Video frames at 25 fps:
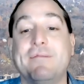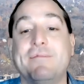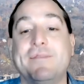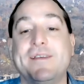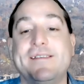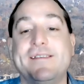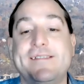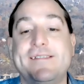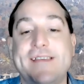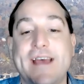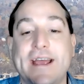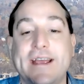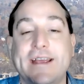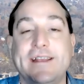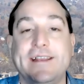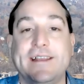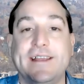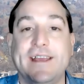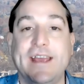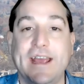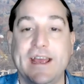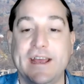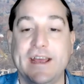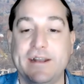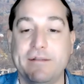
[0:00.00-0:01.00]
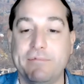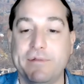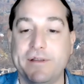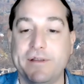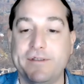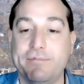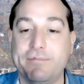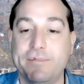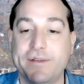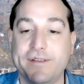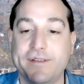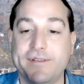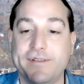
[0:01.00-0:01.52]
them the second
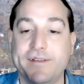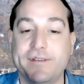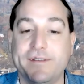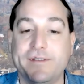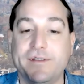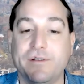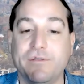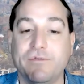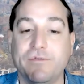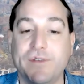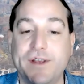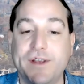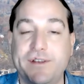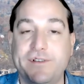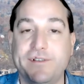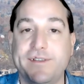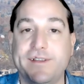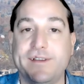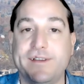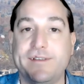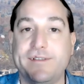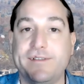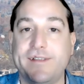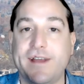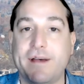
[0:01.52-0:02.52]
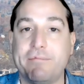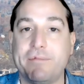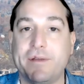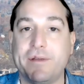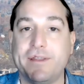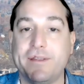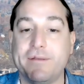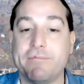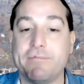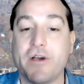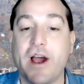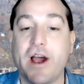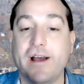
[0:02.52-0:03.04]
cannabis business to reach this step
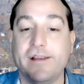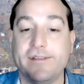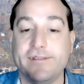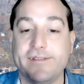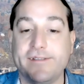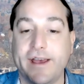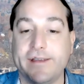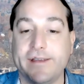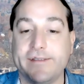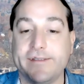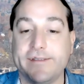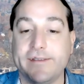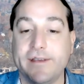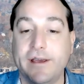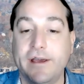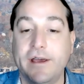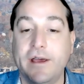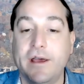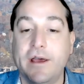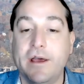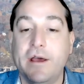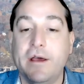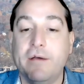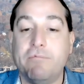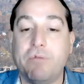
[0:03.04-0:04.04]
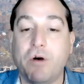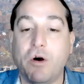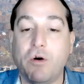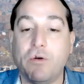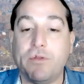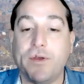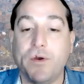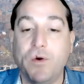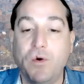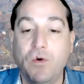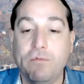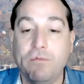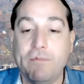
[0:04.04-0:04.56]
in the process.
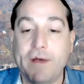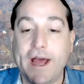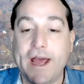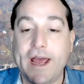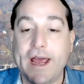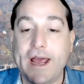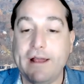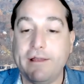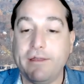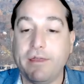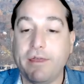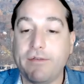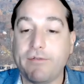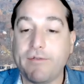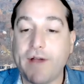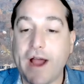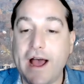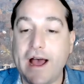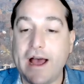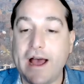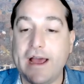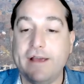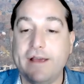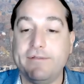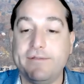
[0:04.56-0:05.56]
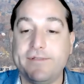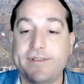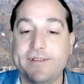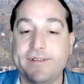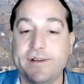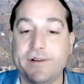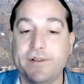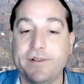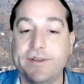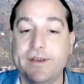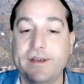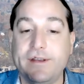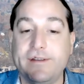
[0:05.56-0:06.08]
Both Uma and Thrive
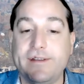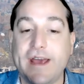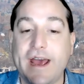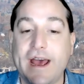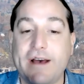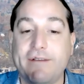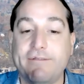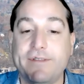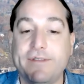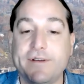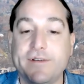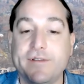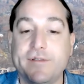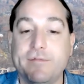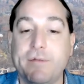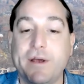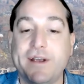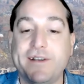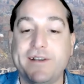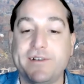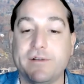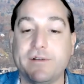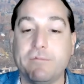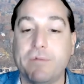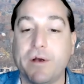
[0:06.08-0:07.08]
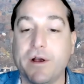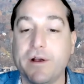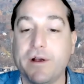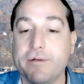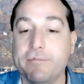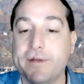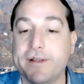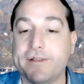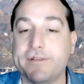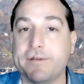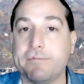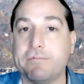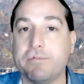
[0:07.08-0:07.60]
still need to have their special
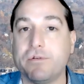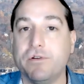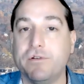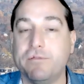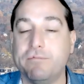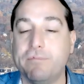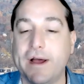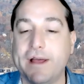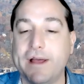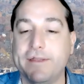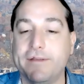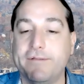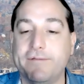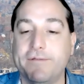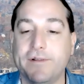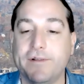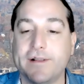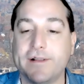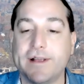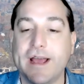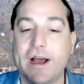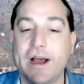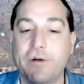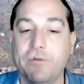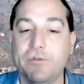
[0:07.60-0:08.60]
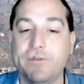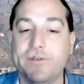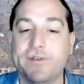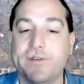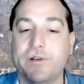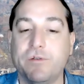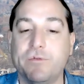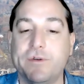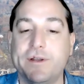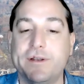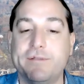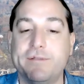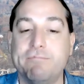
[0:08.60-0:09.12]
permits approved by the full
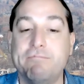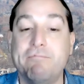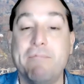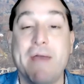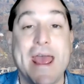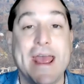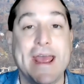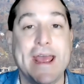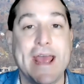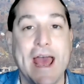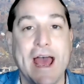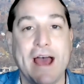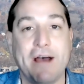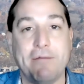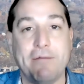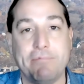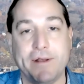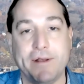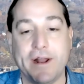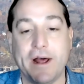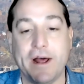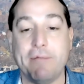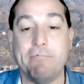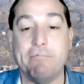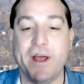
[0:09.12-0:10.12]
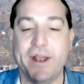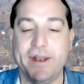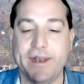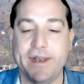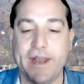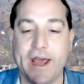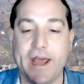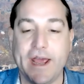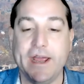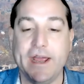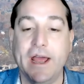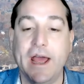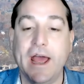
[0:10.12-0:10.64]
council, which may happen on
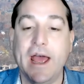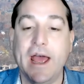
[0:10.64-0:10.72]
Monday.